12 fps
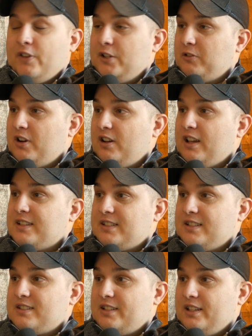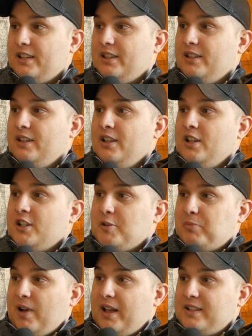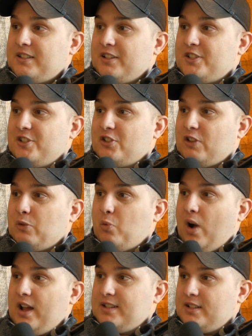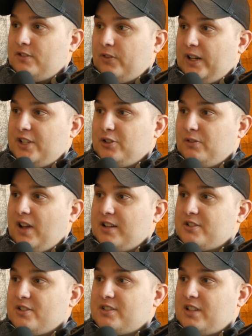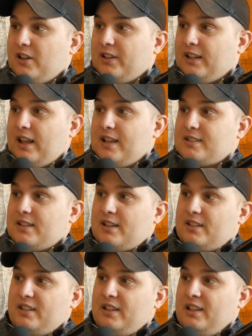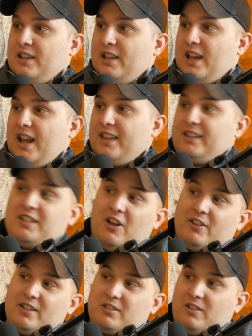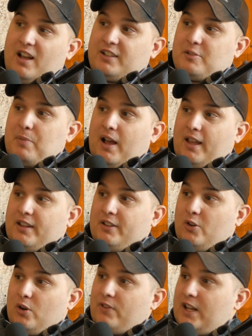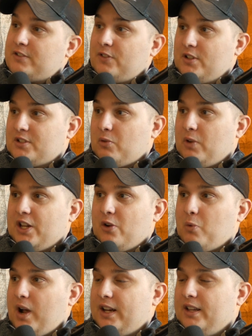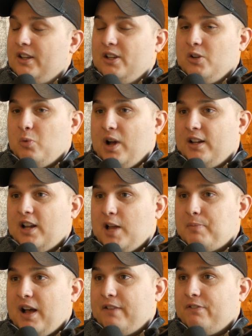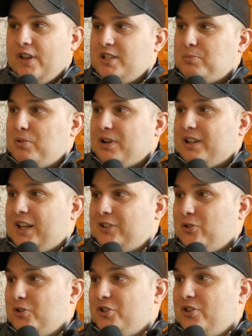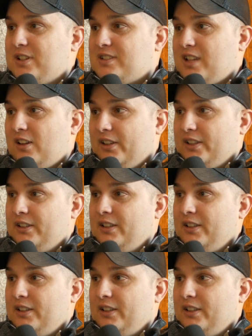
FINRA, SEC compliance issues, like, why is this financial advisor selling an asset and then telling his client to buy it, or vice versa? Well, why did I buy Facebook and I told you to sell it?